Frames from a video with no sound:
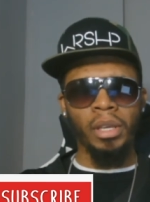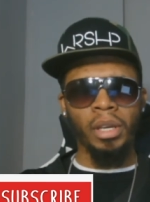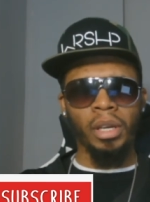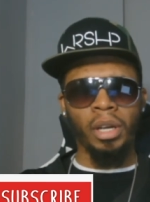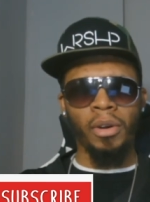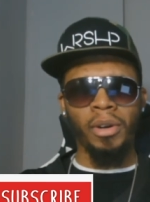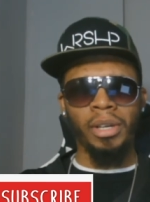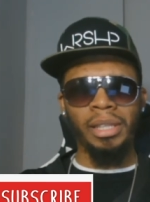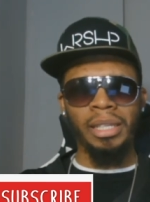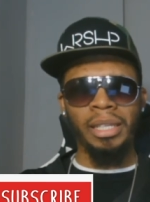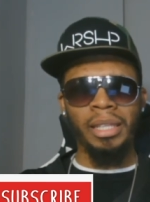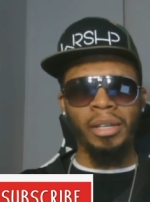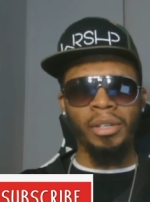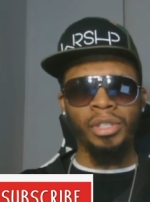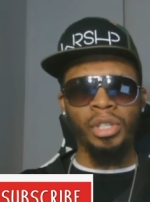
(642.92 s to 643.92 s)
currently
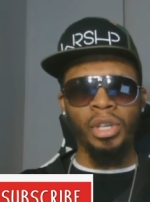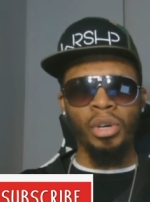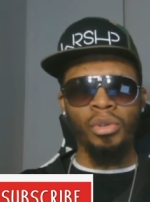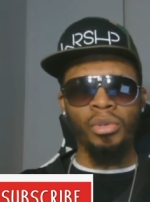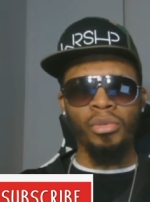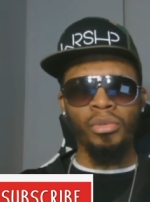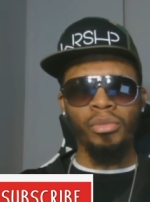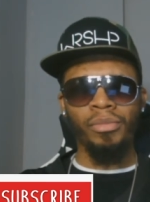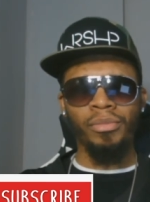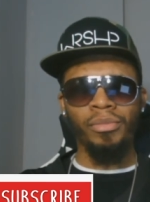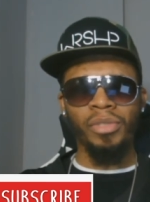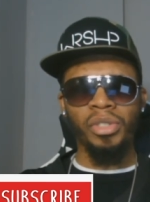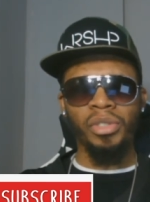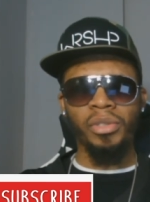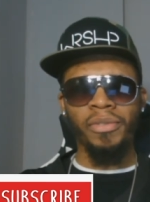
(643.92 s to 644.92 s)
there's no
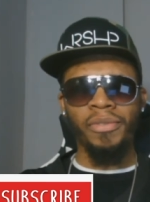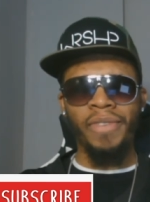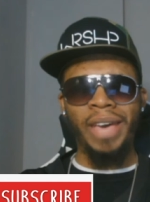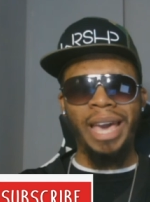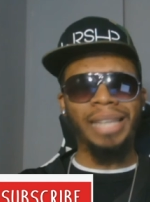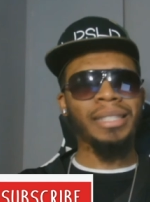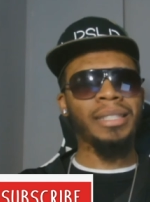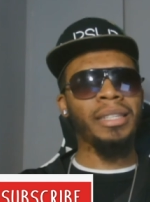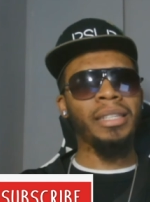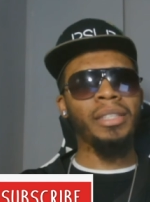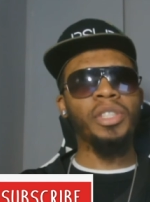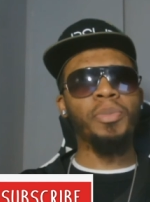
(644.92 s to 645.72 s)
vaccine